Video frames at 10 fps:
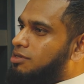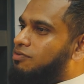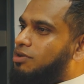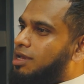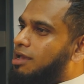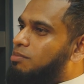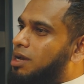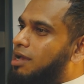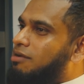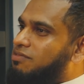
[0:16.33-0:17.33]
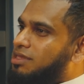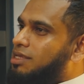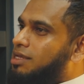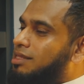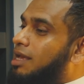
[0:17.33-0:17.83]
You forget about
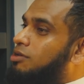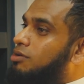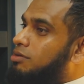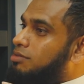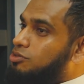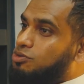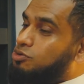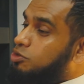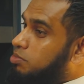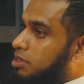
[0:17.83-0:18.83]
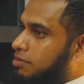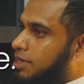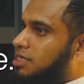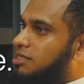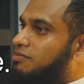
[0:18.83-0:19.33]
everything that you're you could be
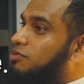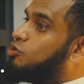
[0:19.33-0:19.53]
creative,